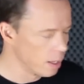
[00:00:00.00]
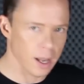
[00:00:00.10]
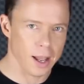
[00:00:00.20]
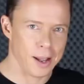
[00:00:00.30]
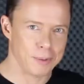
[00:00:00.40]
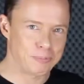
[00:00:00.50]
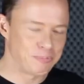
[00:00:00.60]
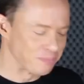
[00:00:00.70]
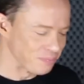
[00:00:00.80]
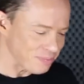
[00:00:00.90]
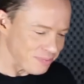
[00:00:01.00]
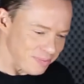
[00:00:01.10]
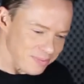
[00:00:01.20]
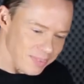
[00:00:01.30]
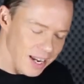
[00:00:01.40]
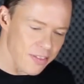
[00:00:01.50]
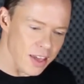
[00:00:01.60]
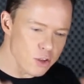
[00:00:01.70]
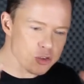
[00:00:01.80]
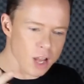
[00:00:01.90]
And
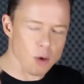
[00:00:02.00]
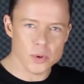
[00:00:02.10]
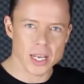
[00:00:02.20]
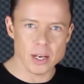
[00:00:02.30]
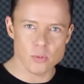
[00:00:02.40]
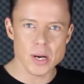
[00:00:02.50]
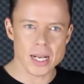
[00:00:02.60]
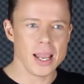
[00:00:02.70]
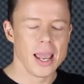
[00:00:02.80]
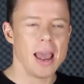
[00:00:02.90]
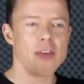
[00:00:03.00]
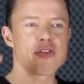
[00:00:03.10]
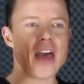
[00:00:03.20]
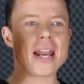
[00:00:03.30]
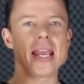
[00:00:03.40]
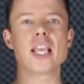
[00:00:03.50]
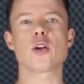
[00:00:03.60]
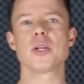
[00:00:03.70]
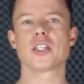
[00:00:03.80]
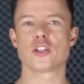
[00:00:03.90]
then you start getting really, and that
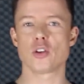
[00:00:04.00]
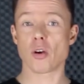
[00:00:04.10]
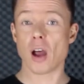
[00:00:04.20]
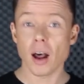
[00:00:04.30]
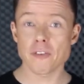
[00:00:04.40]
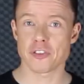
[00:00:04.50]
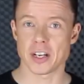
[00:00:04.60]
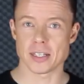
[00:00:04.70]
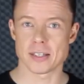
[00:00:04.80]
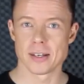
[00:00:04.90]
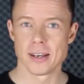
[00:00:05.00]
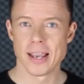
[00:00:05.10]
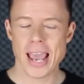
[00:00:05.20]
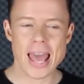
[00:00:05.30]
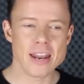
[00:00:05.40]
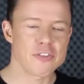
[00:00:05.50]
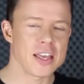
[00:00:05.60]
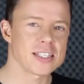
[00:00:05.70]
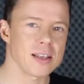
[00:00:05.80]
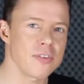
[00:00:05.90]
increases your confidence. And if
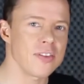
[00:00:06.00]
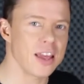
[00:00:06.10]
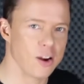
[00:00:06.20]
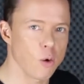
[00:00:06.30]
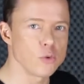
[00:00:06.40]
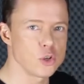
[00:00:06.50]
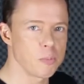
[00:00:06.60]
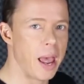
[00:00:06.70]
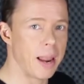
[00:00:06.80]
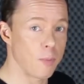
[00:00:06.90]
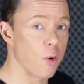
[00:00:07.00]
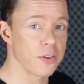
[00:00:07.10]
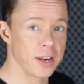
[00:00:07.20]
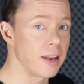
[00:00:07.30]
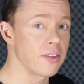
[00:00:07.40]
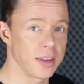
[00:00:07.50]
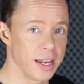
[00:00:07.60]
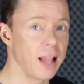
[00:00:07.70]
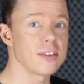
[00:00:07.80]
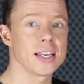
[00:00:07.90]
there's something that holds you back more than
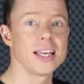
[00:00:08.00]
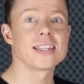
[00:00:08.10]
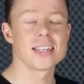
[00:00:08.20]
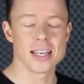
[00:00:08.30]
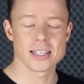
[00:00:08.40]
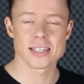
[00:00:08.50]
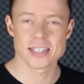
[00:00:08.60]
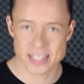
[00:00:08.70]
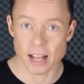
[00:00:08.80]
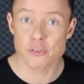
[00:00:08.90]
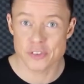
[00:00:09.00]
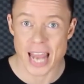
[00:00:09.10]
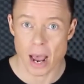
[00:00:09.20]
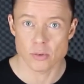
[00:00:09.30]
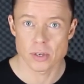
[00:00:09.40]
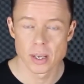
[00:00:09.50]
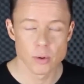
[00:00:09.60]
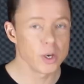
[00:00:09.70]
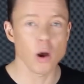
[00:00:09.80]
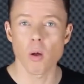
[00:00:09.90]
anything else, it's self-doubt.
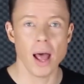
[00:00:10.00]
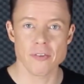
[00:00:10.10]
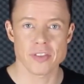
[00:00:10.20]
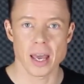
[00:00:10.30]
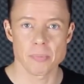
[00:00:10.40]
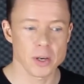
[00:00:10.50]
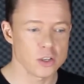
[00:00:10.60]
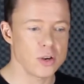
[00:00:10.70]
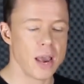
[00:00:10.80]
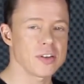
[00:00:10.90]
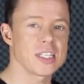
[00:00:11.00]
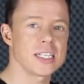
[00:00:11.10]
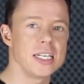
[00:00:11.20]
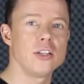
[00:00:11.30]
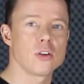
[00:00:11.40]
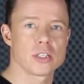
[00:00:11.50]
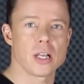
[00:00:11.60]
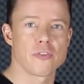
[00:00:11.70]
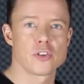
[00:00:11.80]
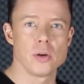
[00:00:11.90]
We all have that because you haven't seen
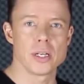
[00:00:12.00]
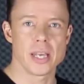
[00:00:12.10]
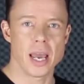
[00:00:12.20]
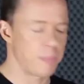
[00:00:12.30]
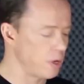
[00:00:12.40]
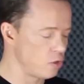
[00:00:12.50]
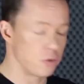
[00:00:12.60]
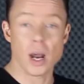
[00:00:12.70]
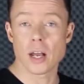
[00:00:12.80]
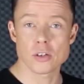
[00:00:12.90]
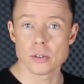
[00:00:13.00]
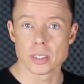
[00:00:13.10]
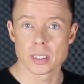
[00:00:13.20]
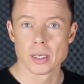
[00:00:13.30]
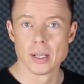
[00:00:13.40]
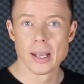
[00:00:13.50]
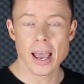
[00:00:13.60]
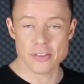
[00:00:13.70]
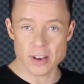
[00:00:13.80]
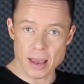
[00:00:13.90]
yourself do it yet because you can't do it
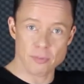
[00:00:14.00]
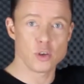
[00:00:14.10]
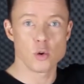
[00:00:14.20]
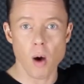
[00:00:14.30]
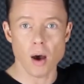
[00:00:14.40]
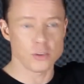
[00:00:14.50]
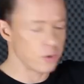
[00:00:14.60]
at the level you want.